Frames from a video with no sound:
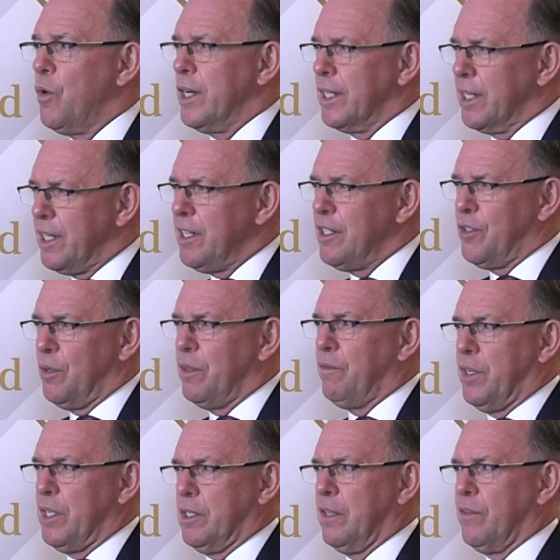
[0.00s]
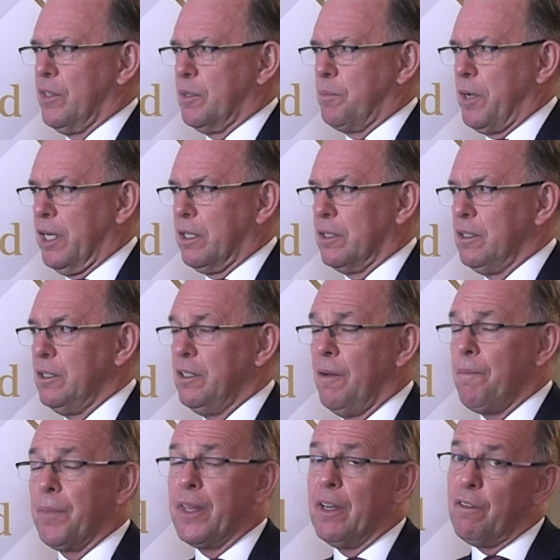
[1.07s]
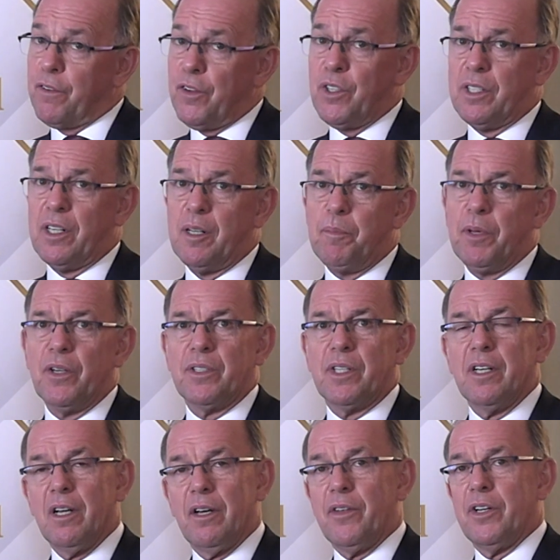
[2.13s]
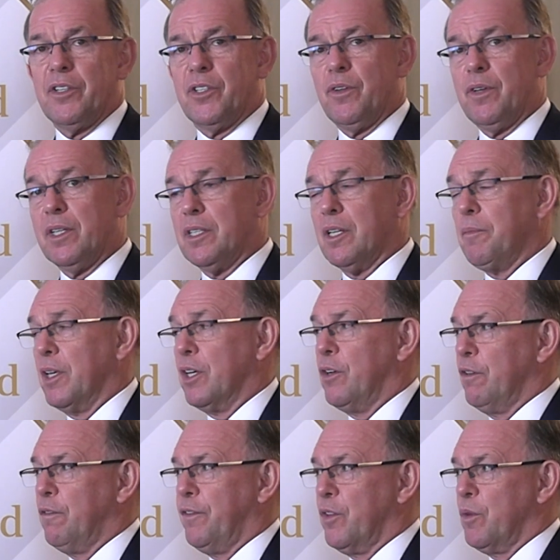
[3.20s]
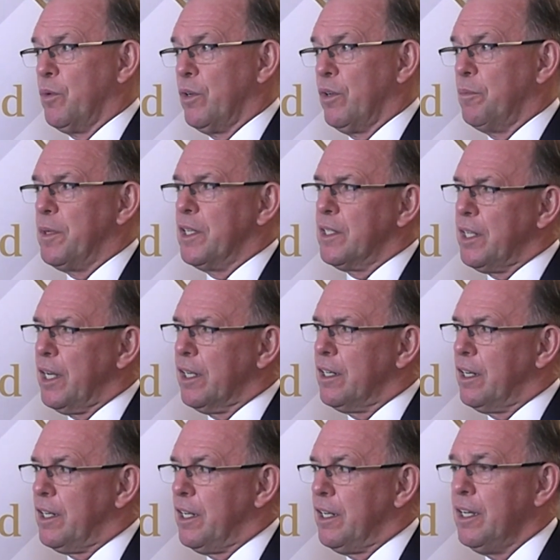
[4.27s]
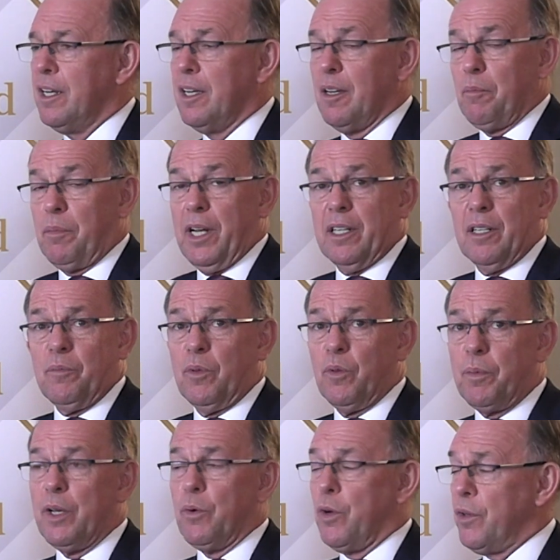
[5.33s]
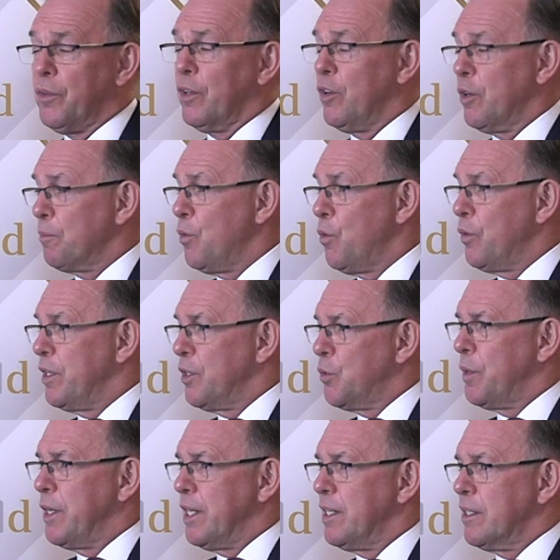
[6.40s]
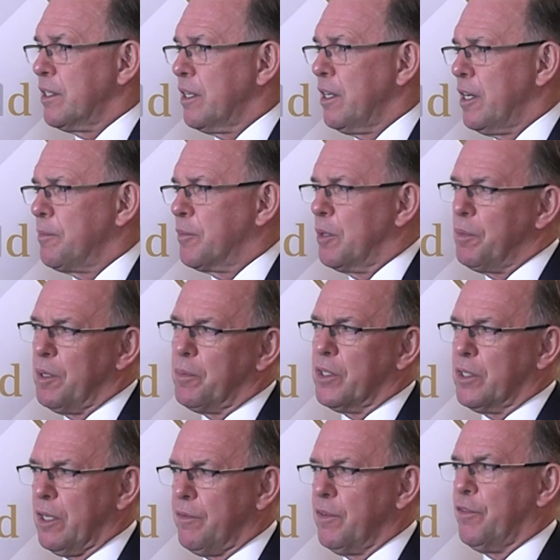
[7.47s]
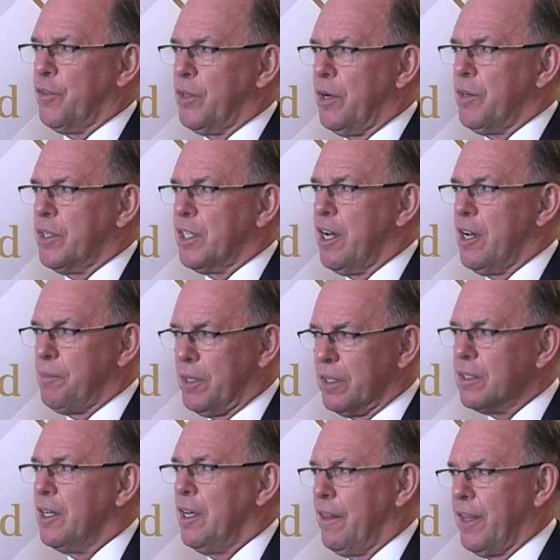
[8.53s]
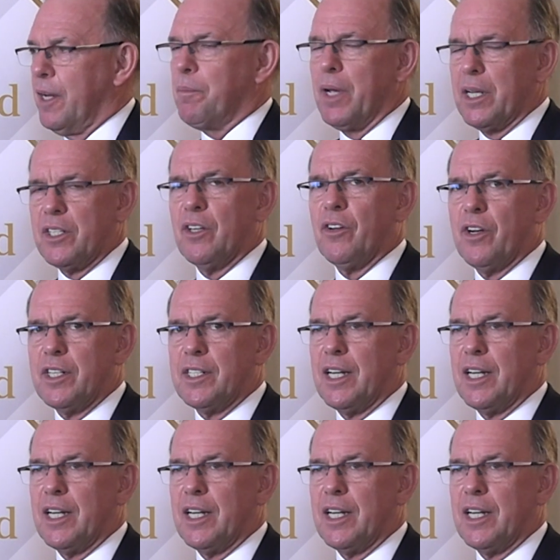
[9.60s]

quite keen to invest in this metal. Firstly, because they know that it's doing something good for the world. But secondly, platinum will be worth a lot more in 20 years' time. So people saving for their retirement, that makes a lot of